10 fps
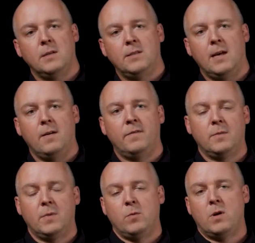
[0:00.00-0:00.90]
is that of
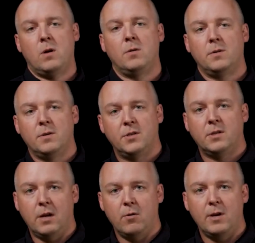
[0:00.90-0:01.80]
something we call
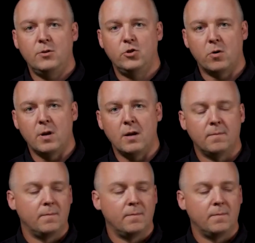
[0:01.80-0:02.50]
security journey.